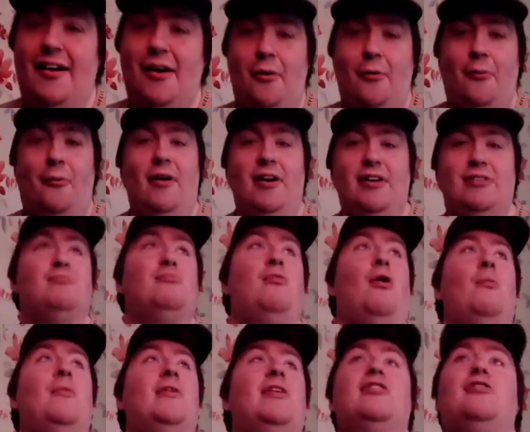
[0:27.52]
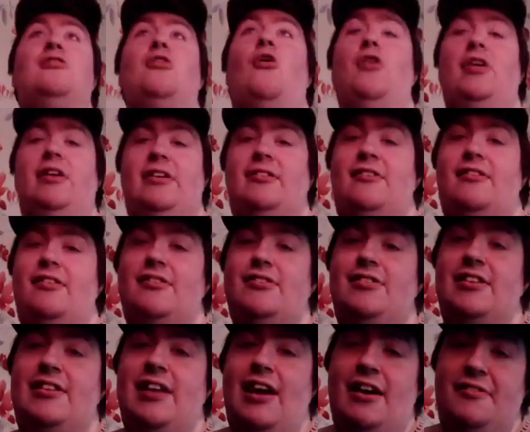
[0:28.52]
What is wrong with this lighting? Like,
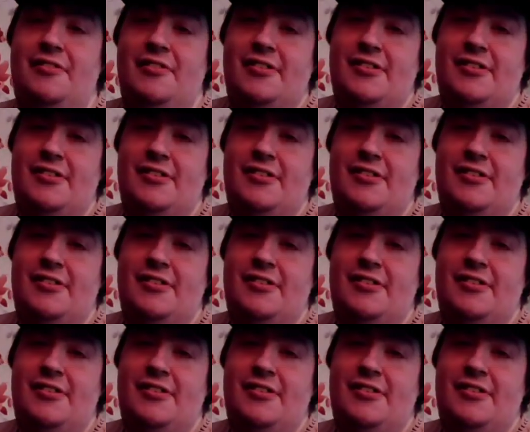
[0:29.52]
this area?